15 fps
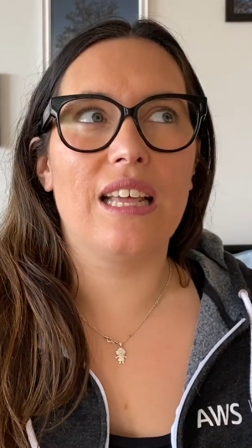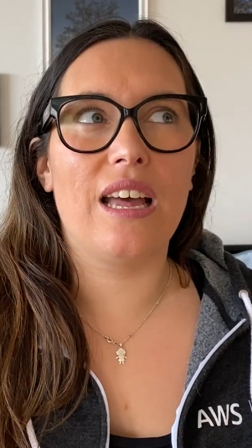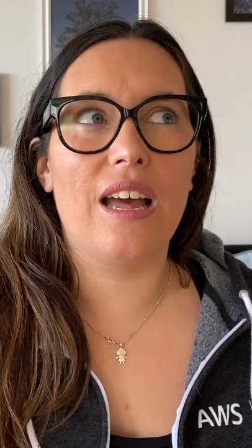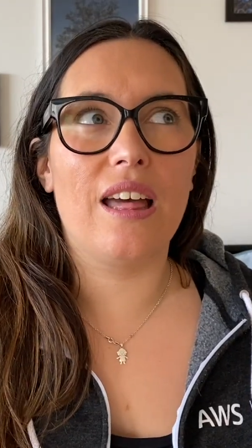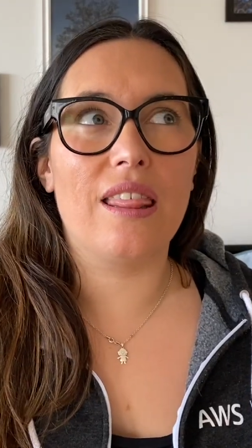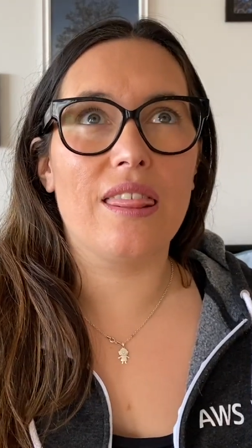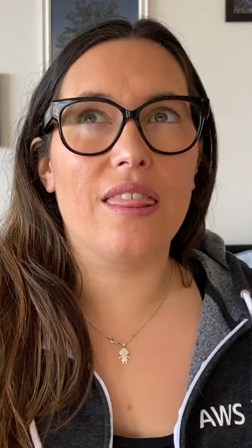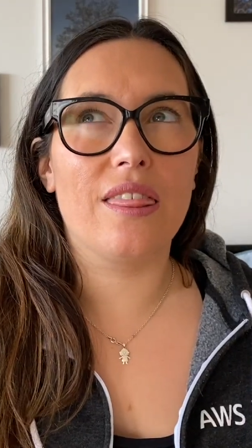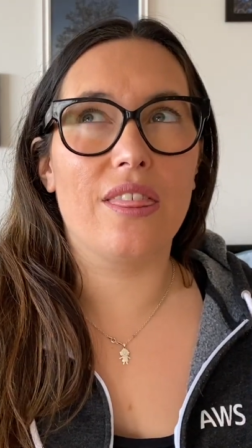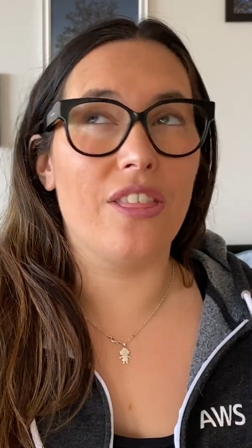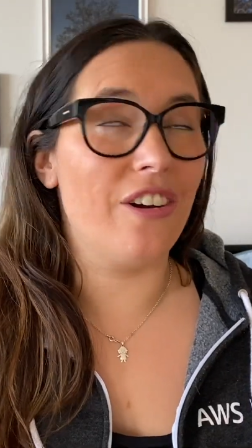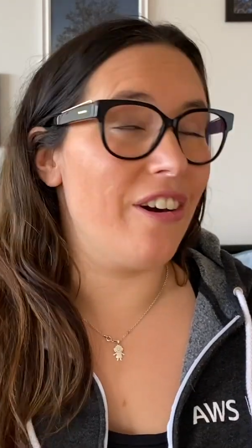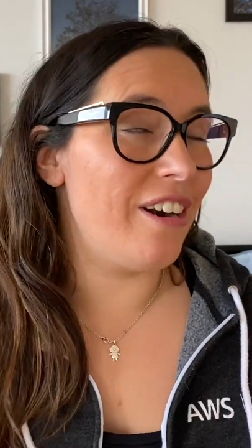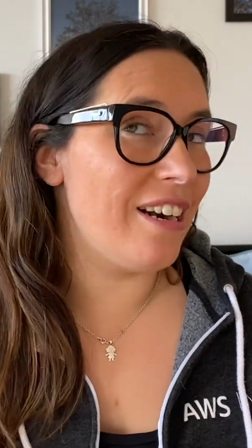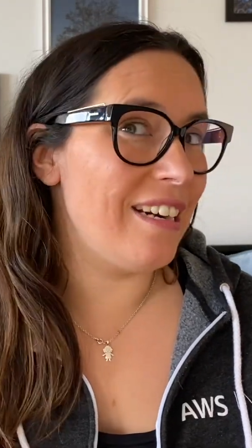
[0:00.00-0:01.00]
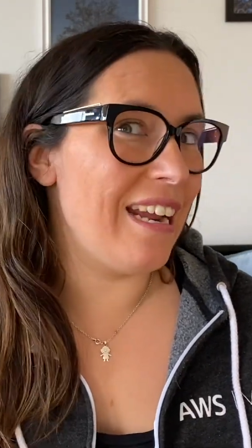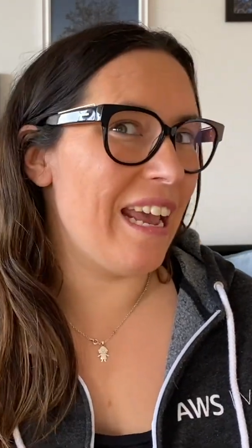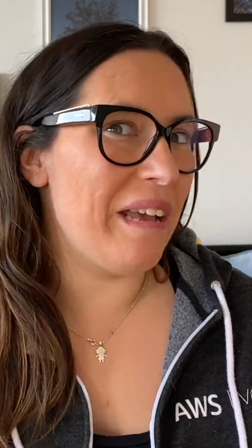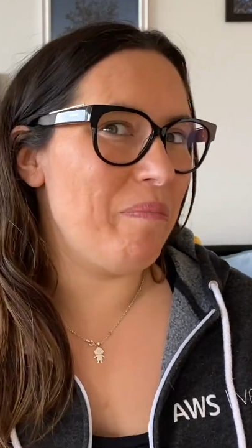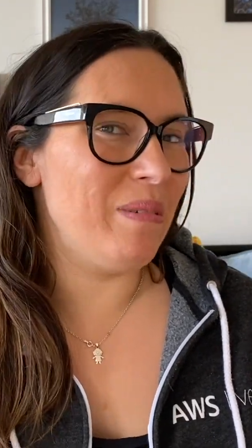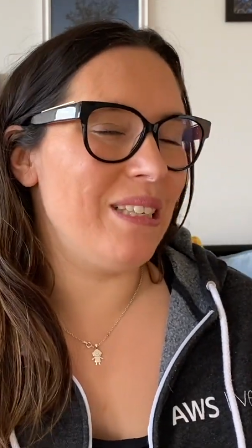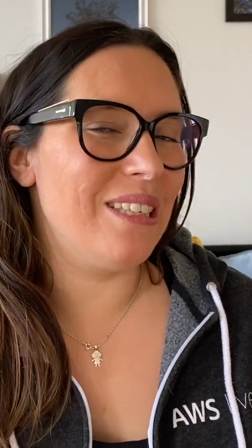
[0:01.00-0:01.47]
the third
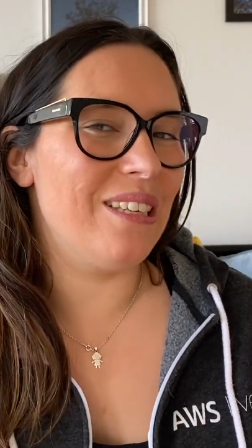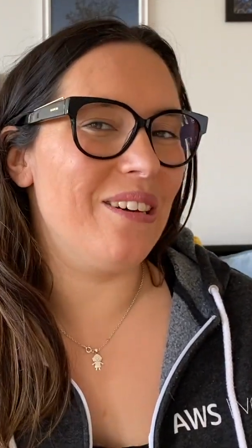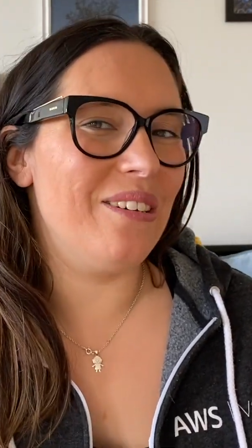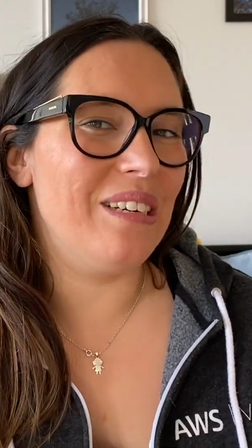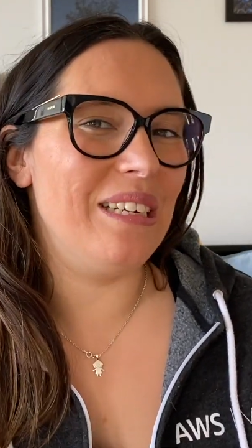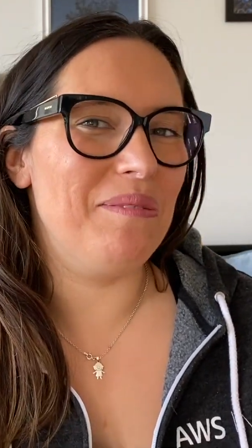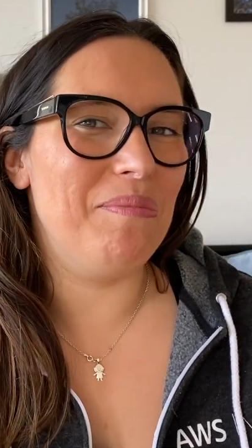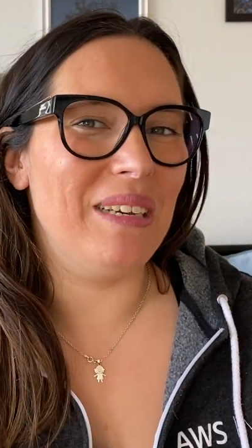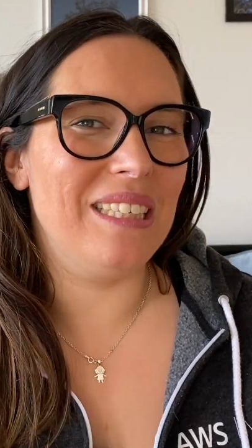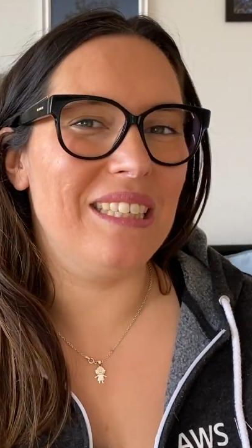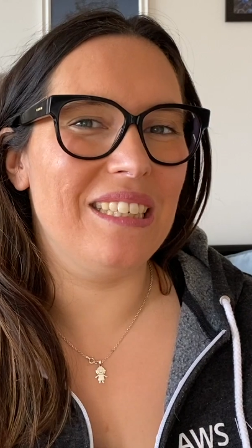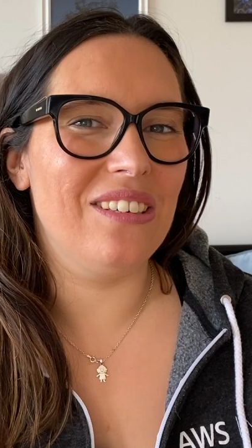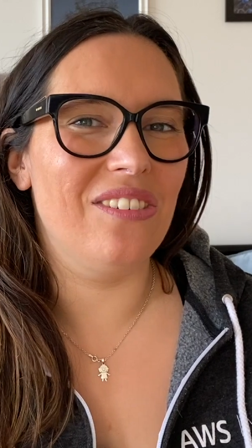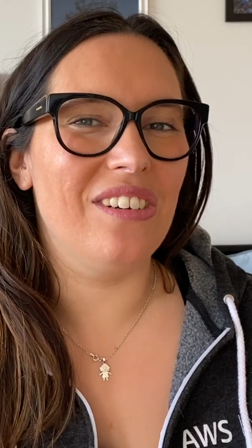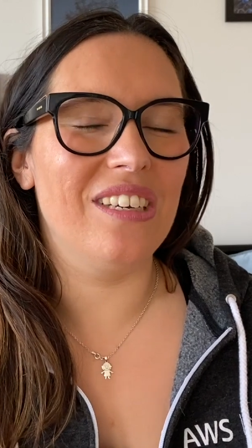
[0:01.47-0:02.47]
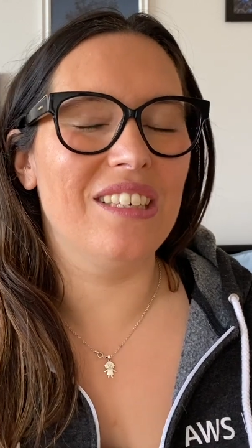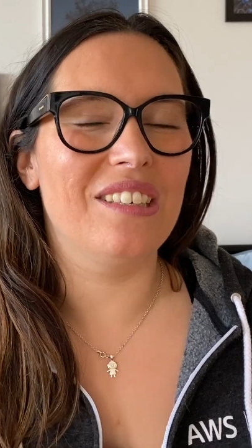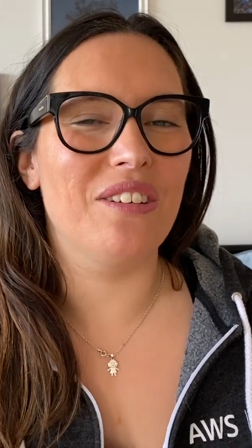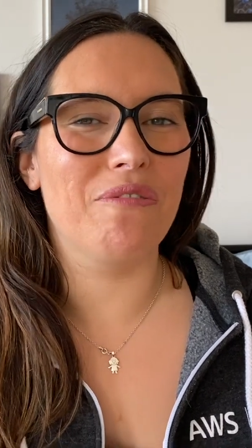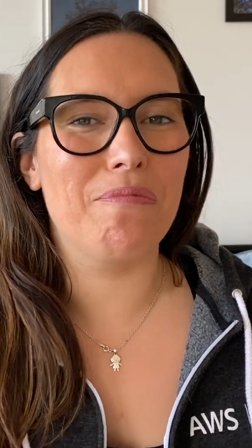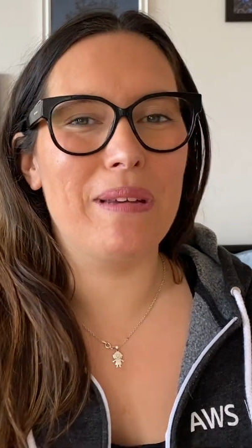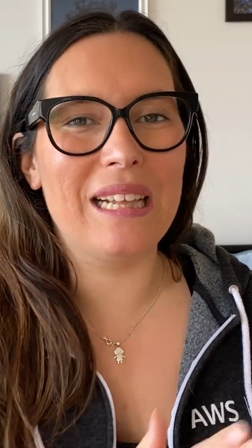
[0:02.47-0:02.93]
episode in my series
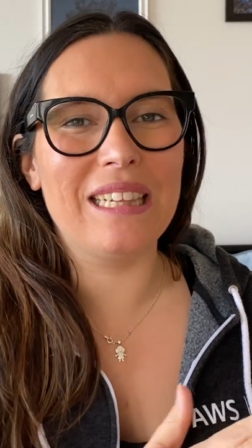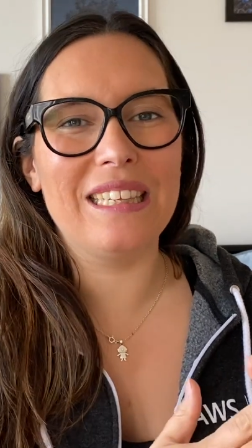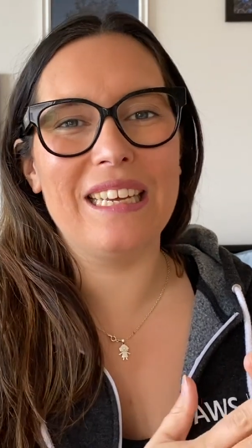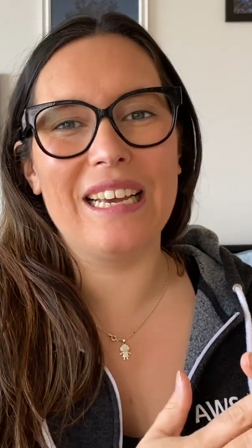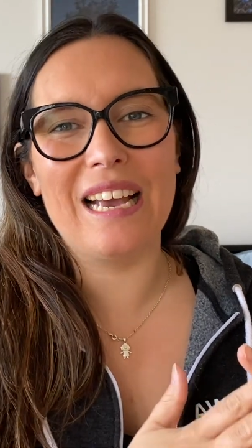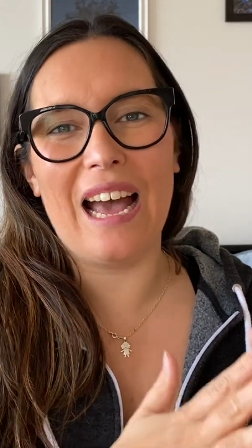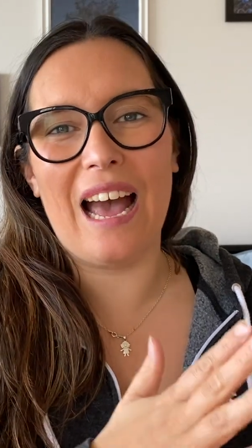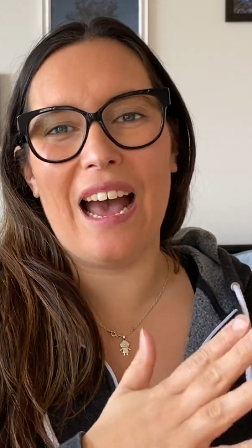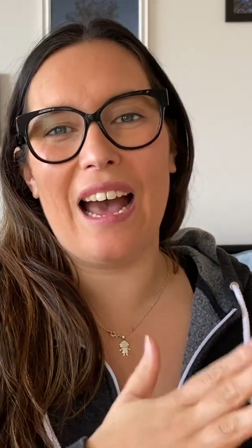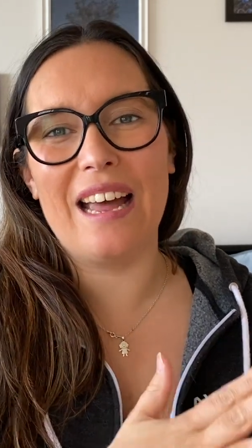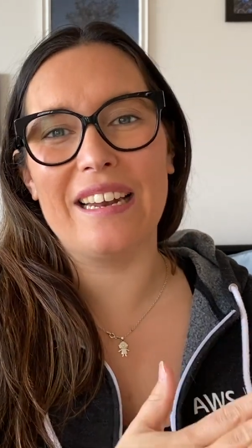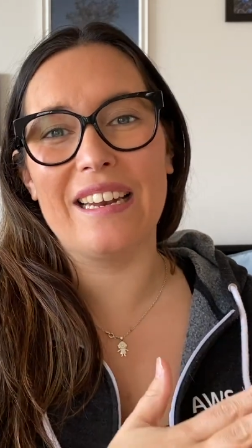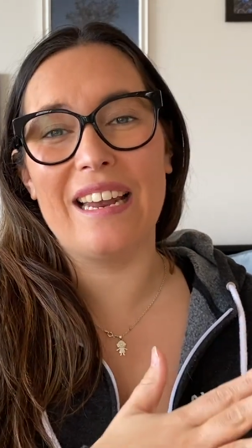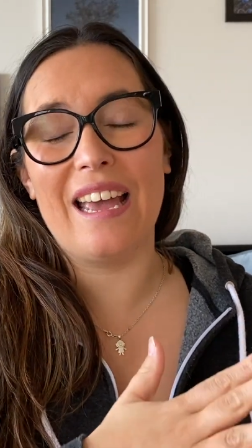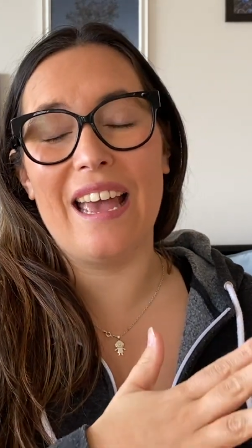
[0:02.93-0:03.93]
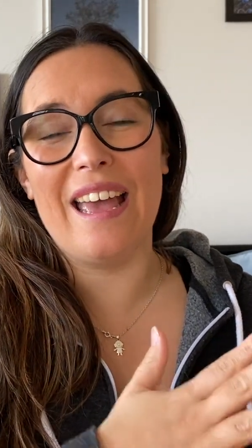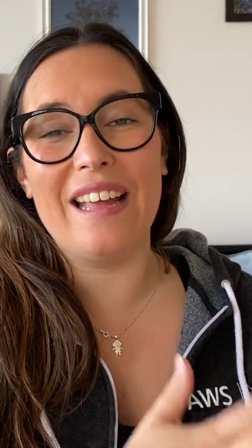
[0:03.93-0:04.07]
of building an